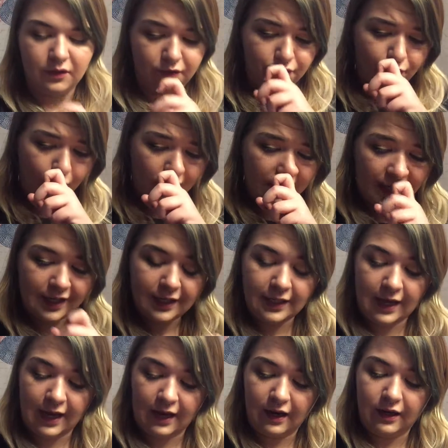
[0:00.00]
They're
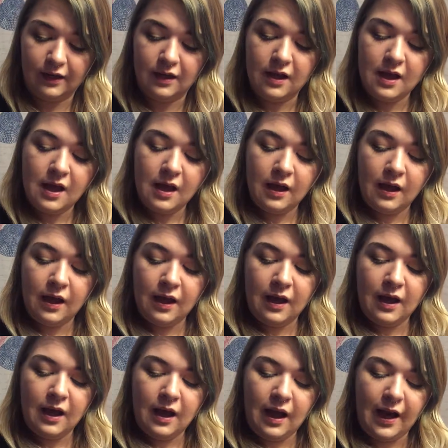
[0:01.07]
$4.99.
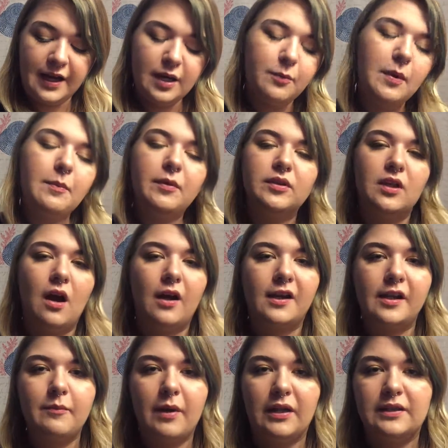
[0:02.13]
I hear people
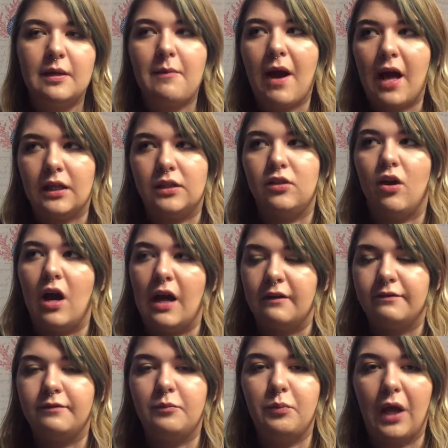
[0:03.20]
talking about them on and
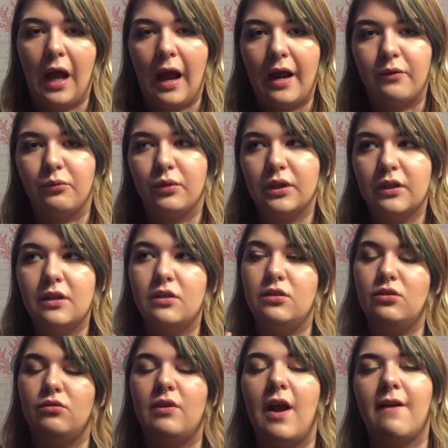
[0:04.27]
off, but I really
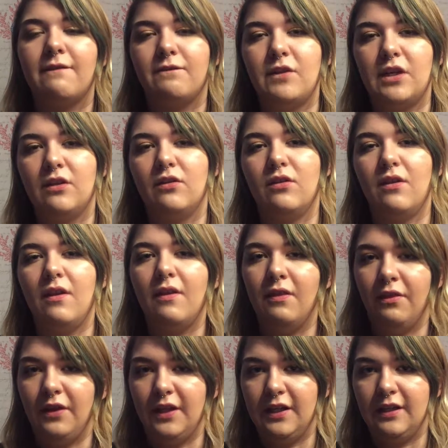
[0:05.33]
do not feel
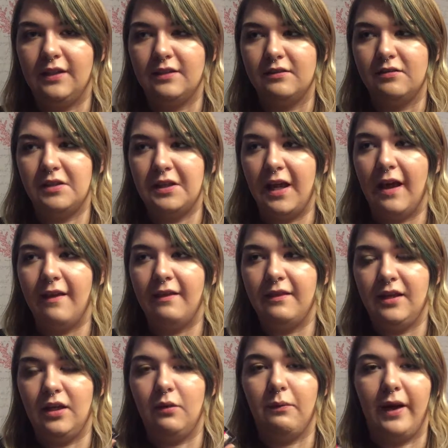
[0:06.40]
these get
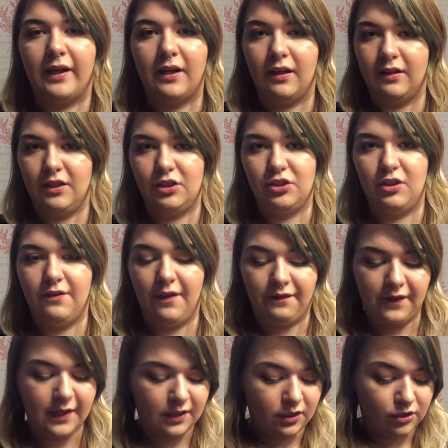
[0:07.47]
the recognition that
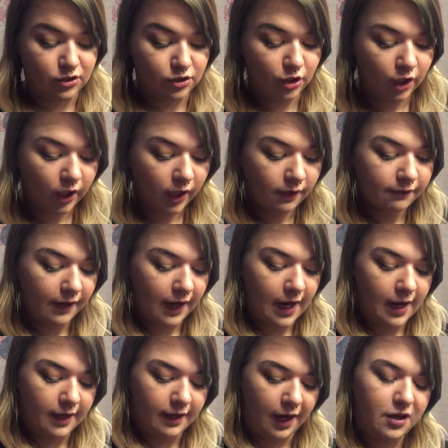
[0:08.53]
they deserve,
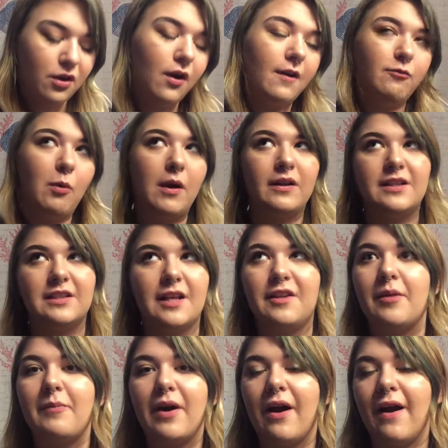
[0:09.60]
and I know I've probably said
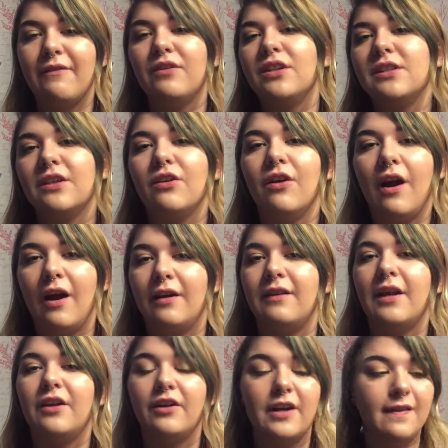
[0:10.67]
that about every single
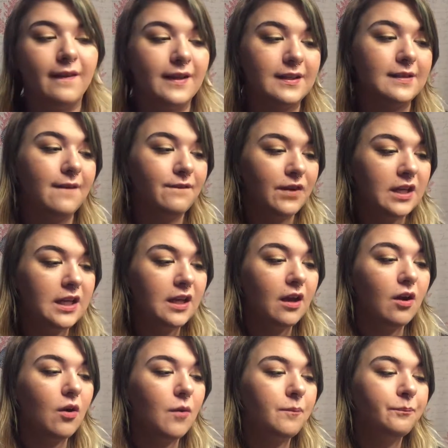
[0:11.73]
highlighter in this
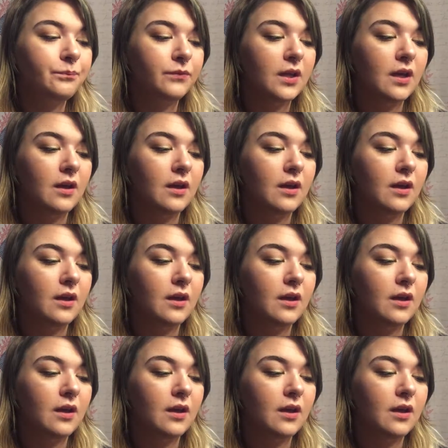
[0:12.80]
video,